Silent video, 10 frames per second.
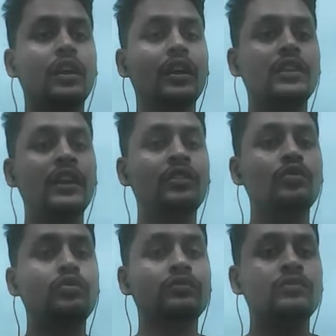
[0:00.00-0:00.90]
as a
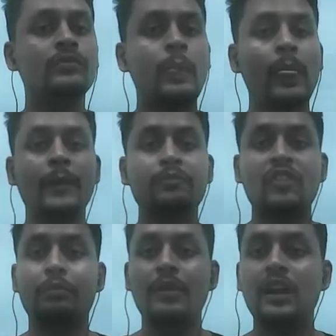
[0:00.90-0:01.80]
N2,
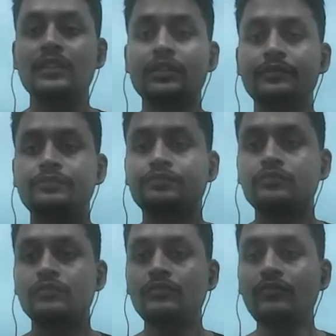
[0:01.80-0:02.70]
but